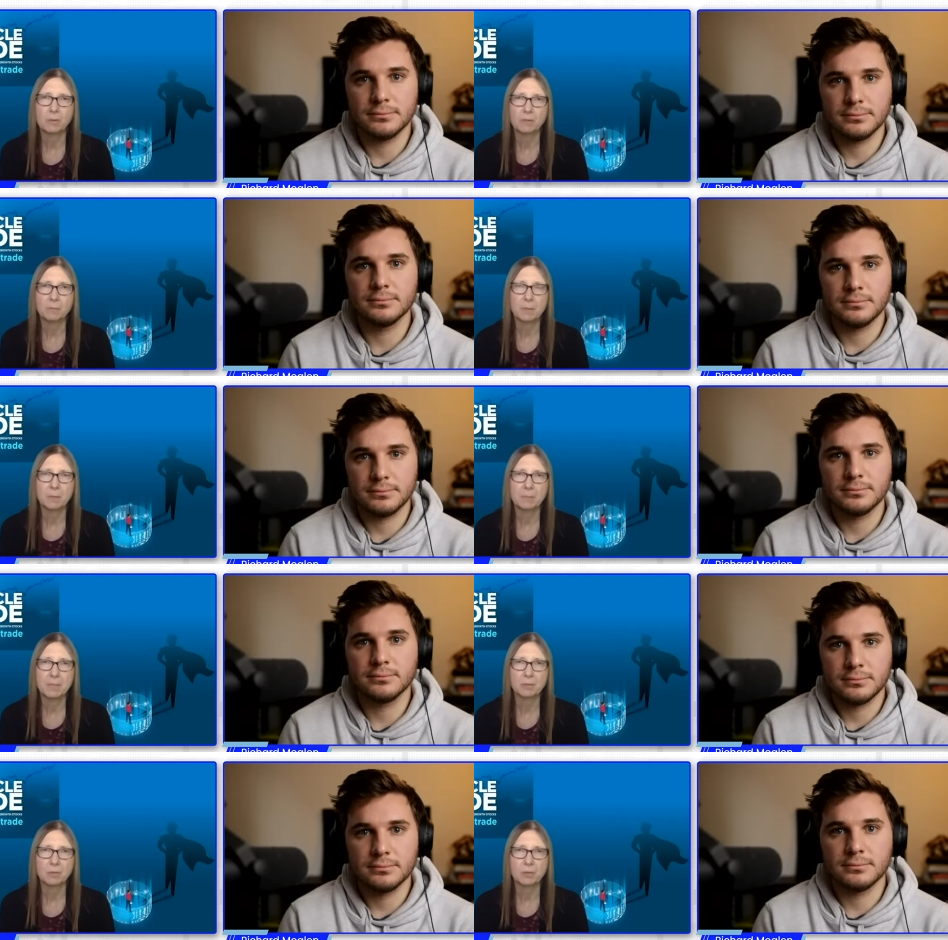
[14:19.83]
Speaker 1: have been my
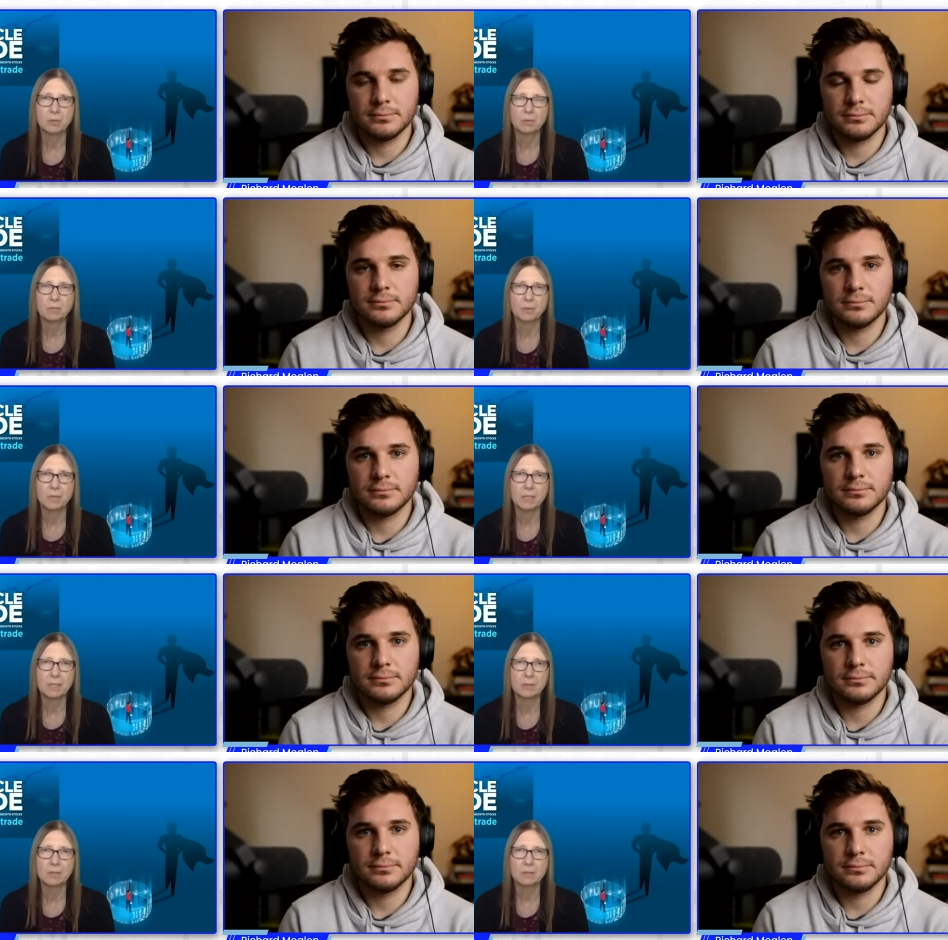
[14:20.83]
mentors over the
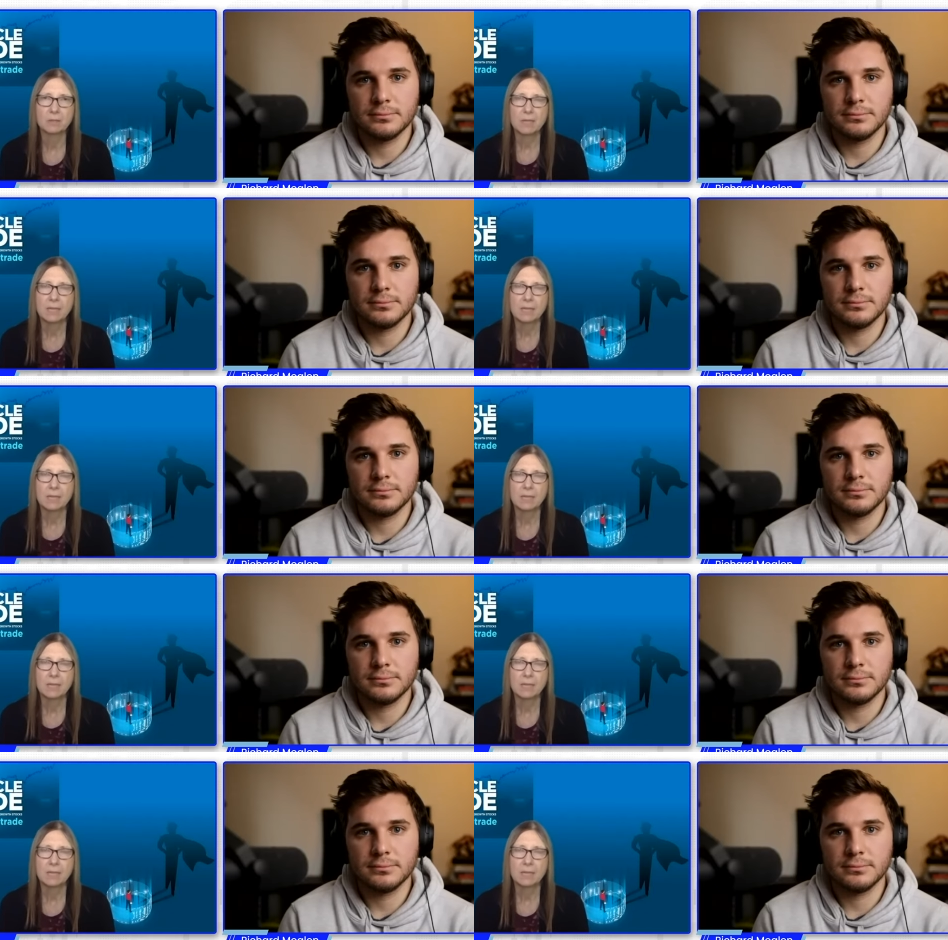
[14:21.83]
years.